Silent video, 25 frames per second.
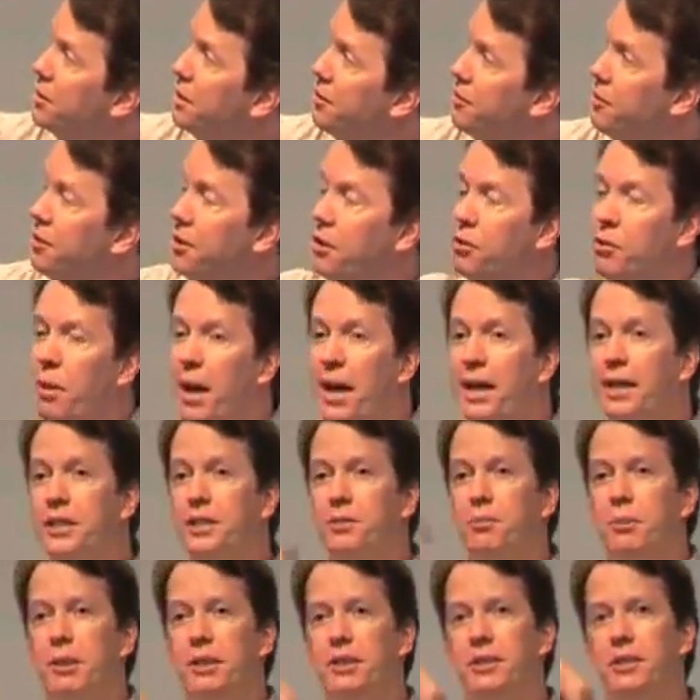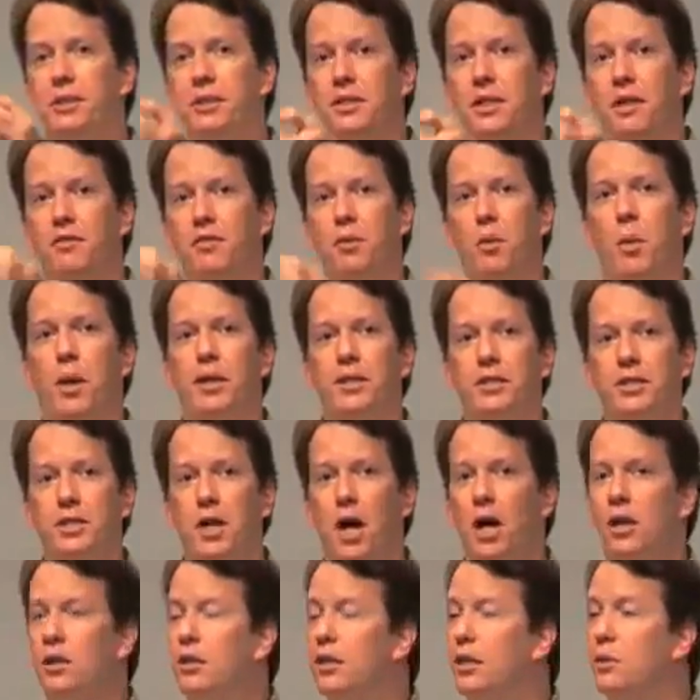different arrangements of the white
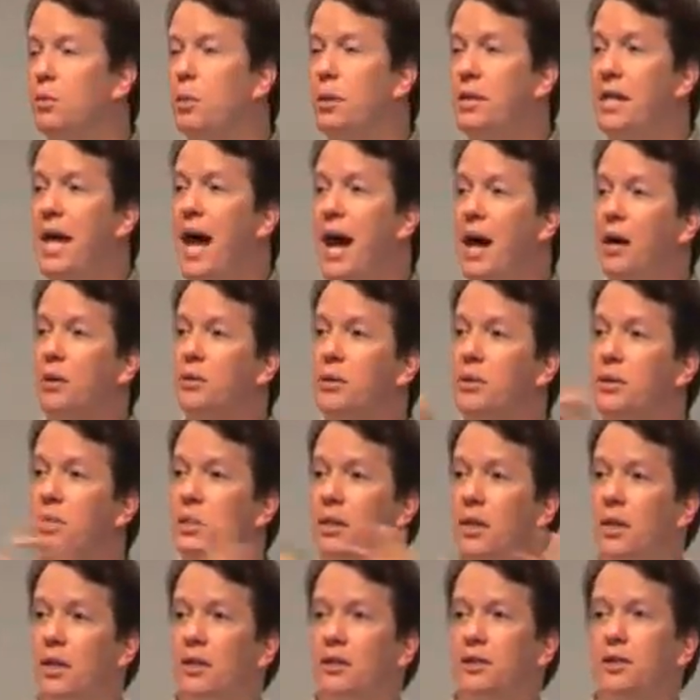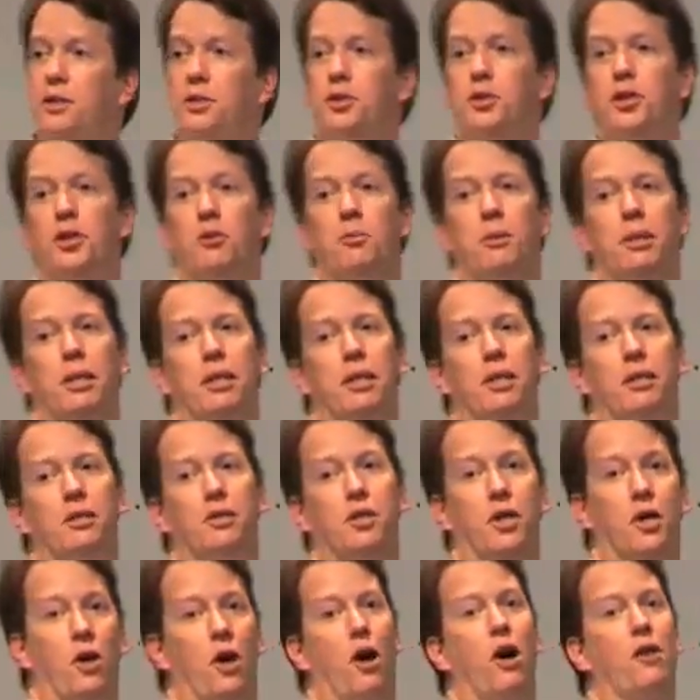chocolate without disturbing
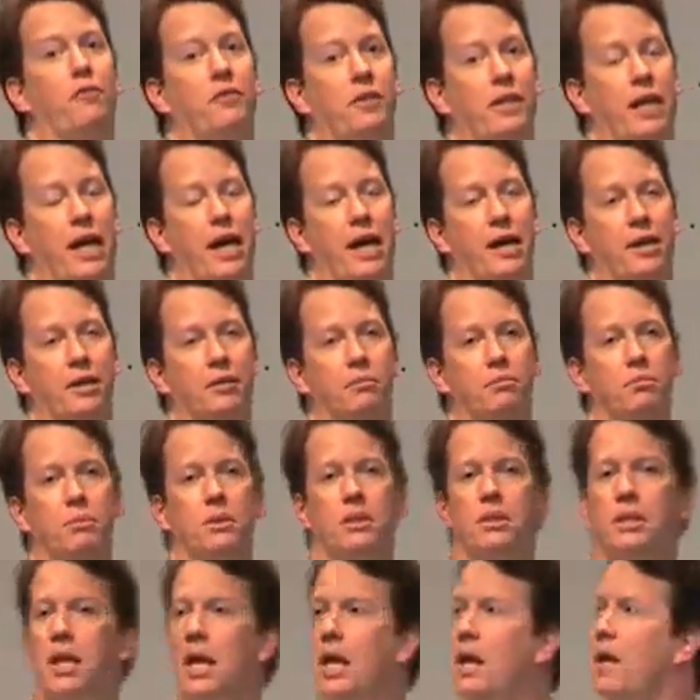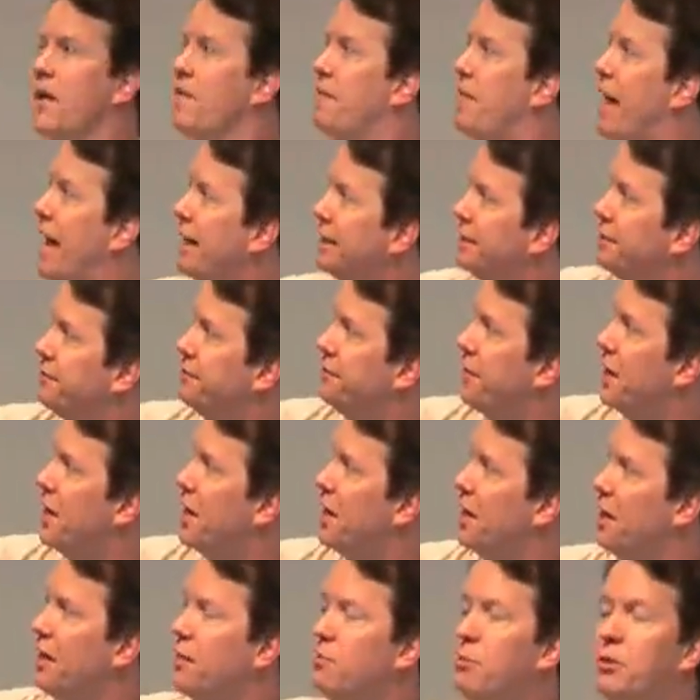the coffee atoms, that's
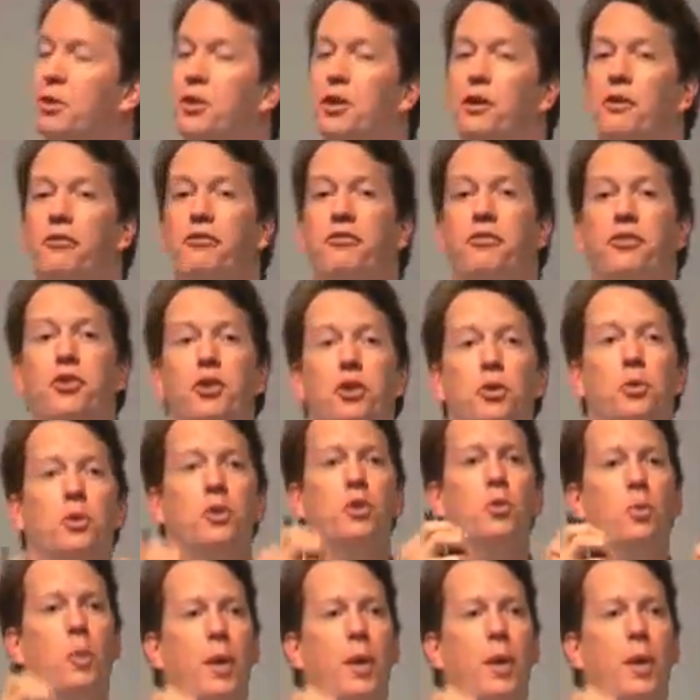fine, but there are fewer